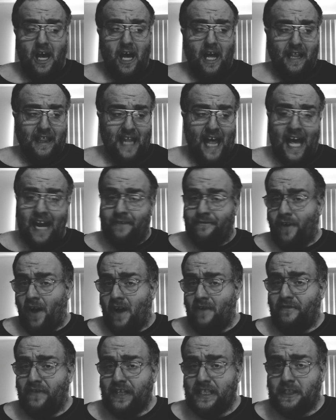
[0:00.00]
a lot of
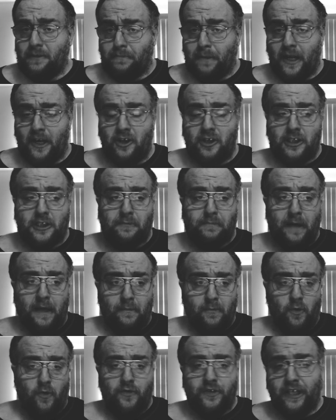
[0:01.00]
offensive players
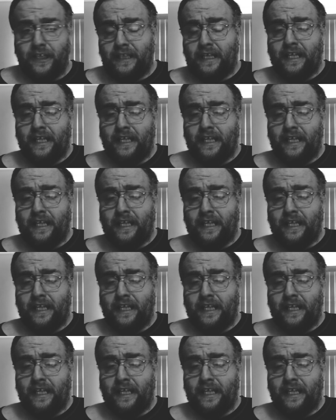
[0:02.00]
being moved to